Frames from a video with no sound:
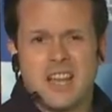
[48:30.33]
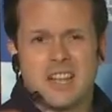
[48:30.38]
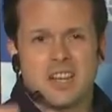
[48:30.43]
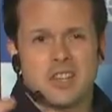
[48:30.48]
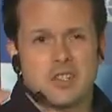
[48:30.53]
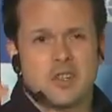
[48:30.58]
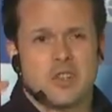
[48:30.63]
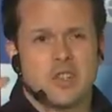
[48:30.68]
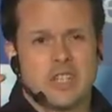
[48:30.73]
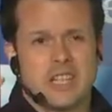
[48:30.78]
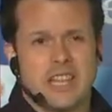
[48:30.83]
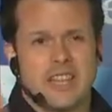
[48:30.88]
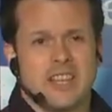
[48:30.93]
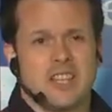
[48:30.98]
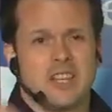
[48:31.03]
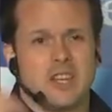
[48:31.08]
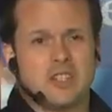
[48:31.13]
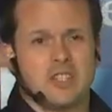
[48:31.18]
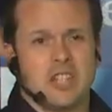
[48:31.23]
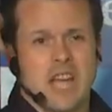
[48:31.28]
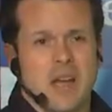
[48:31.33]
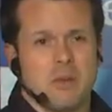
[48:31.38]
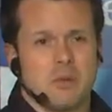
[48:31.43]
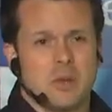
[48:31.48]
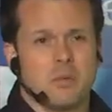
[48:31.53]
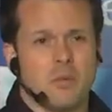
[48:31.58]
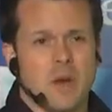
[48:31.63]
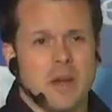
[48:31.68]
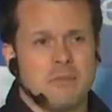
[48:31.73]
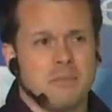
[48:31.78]
because usually then you chat
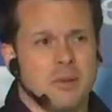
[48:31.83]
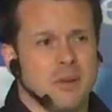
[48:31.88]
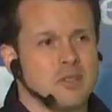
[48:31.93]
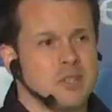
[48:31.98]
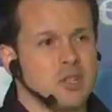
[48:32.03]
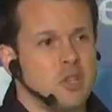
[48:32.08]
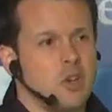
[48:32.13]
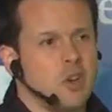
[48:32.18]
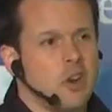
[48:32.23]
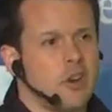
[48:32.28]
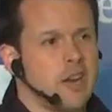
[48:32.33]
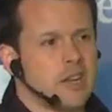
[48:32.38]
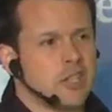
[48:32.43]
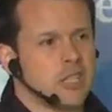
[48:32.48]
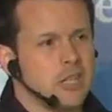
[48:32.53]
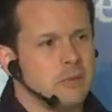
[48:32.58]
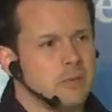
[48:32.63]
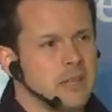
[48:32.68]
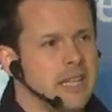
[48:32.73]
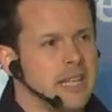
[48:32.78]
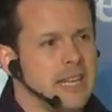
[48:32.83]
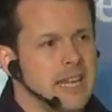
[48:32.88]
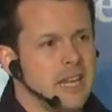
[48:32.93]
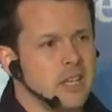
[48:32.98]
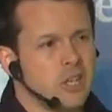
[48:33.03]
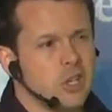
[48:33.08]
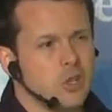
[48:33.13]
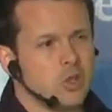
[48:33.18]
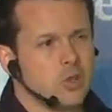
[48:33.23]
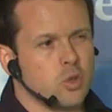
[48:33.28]
with one person, you don't actually really
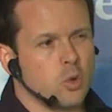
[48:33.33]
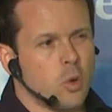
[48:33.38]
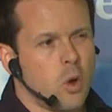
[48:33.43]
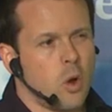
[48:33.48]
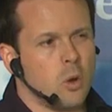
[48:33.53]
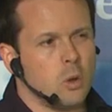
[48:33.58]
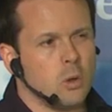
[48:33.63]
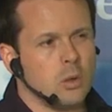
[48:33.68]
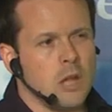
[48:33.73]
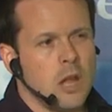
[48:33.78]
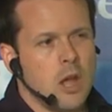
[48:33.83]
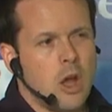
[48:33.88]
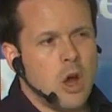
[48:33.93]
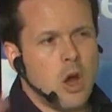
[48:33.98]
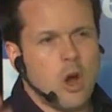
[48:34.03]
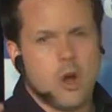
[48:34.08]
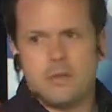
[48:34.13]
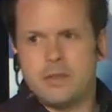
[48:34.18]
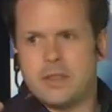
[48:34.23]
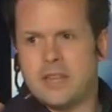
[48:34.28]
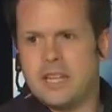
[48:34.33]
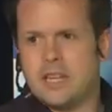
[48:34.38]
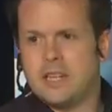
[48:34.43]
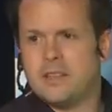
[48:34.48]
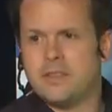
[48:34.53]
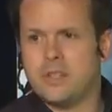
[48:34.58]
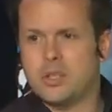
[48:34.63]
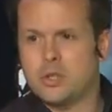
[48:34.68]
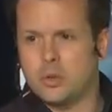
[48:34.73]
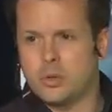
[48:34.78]
get control over the
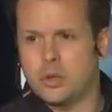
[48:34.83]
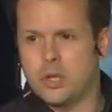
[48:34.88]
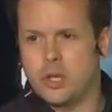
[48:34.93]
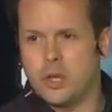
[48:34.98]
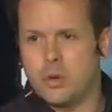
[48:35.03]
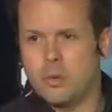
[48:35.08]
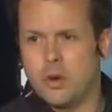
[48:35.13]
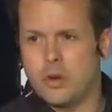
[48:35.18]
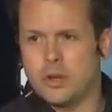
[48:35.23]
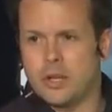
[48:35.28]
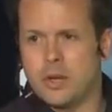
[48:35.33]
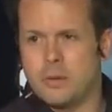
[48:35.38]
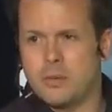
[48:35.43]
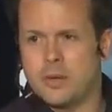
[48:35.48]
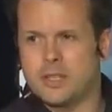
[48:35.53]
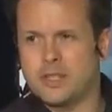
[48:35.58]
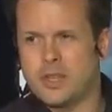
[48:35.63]
individual that you're working with.